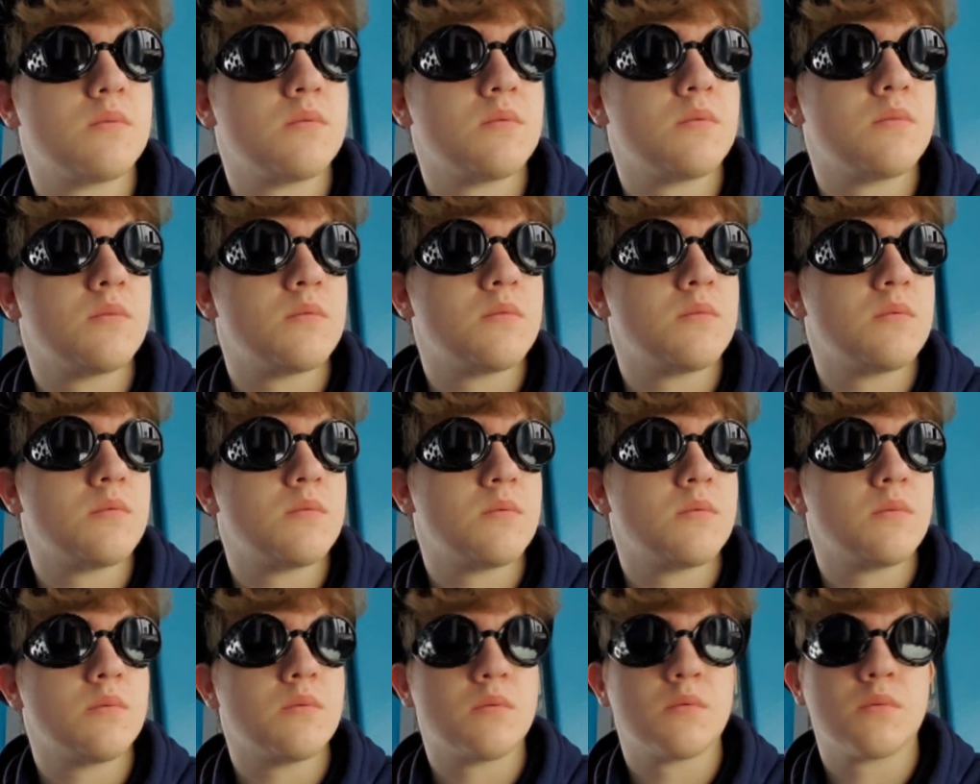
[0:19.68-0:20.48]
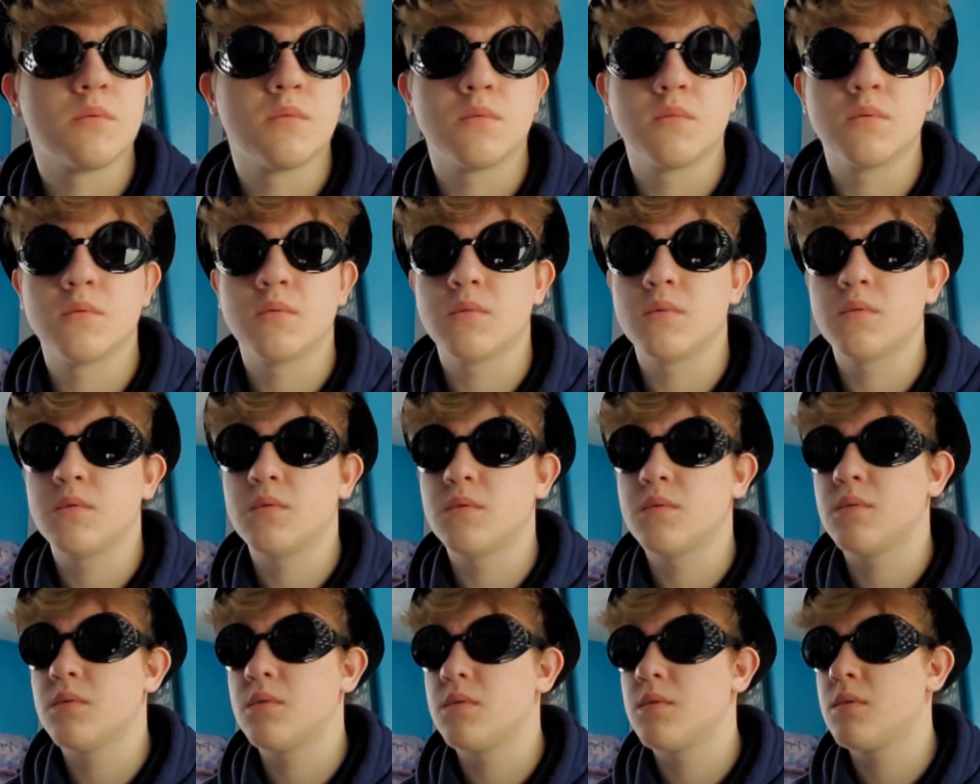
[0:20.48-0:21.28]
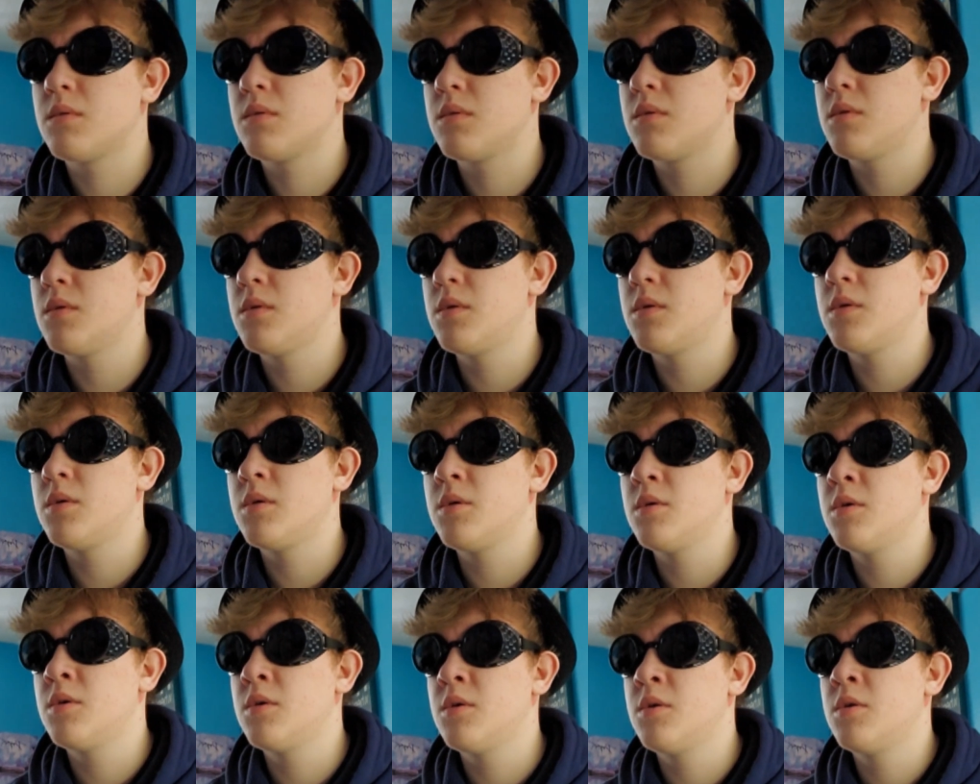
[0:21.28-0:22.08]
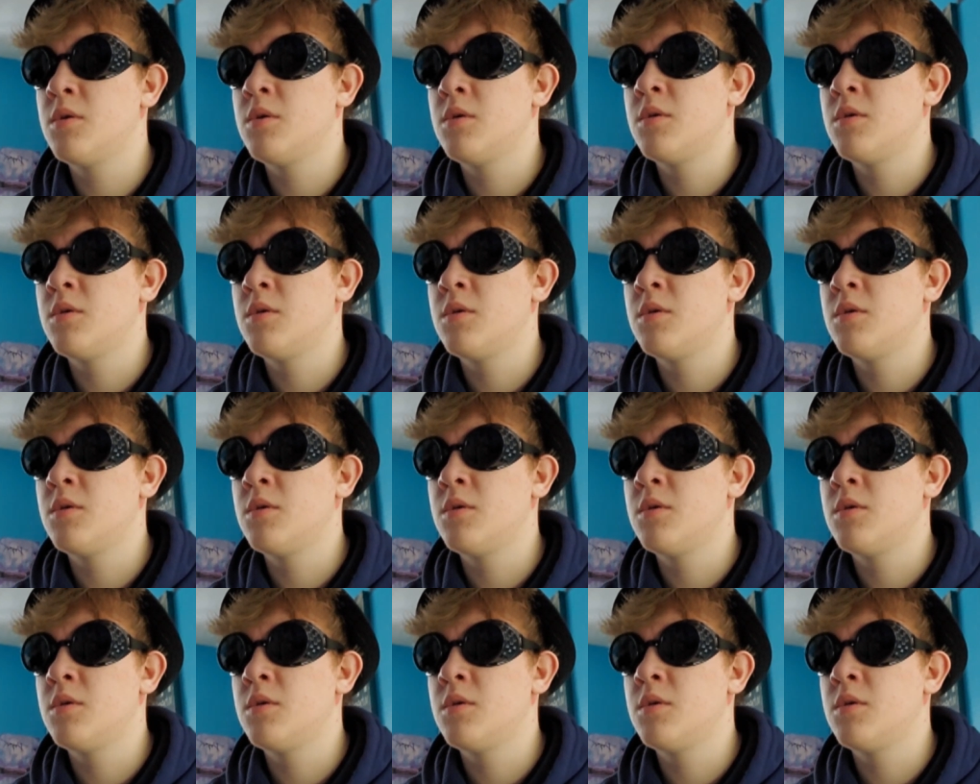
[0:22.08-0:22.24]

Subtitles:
(silence)